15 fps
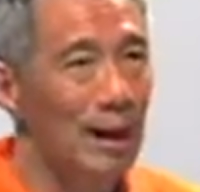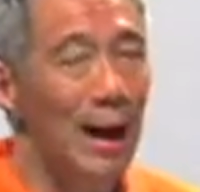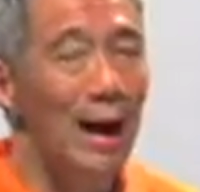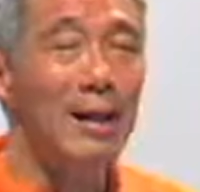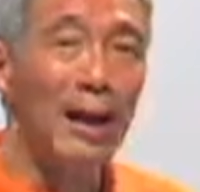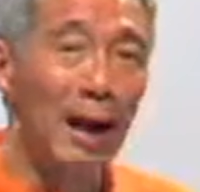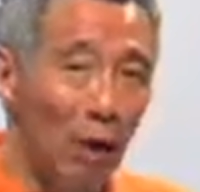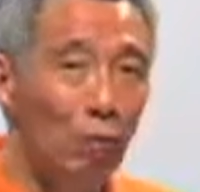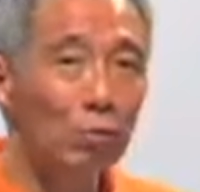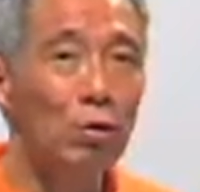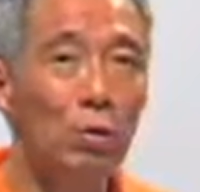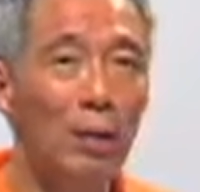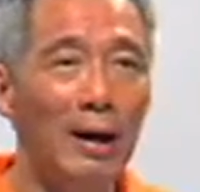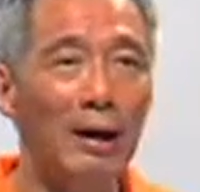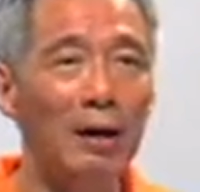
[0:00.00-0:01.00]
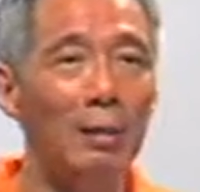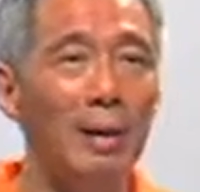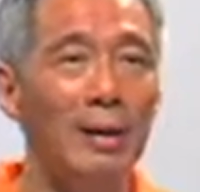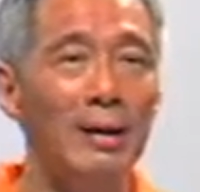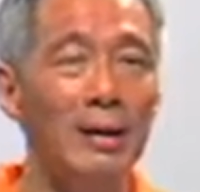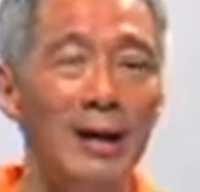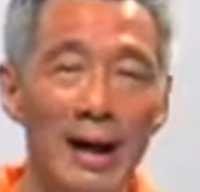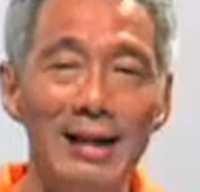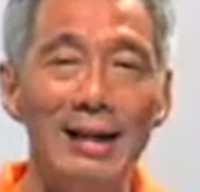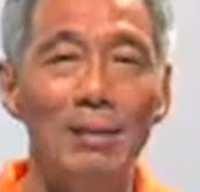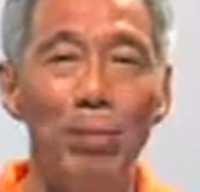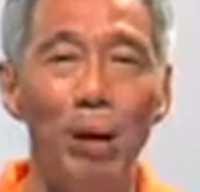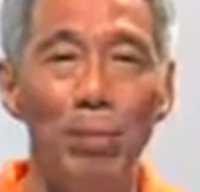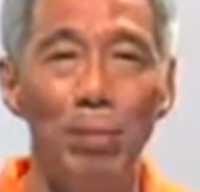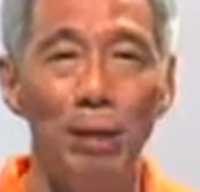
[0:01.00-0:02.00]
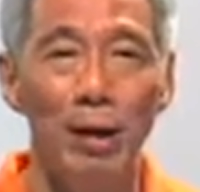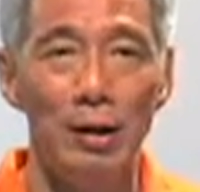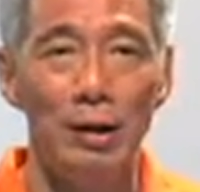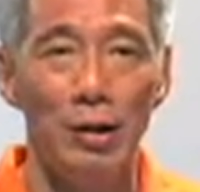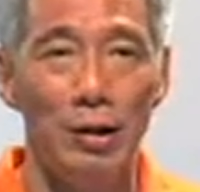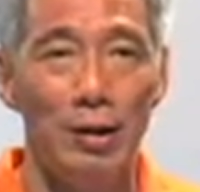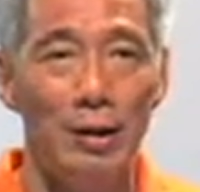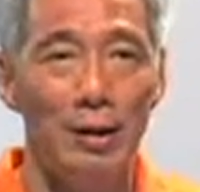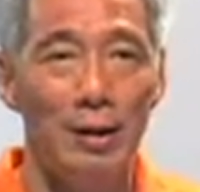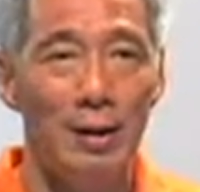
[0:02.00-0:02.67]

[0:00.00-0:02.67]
And they are also worried about an aging population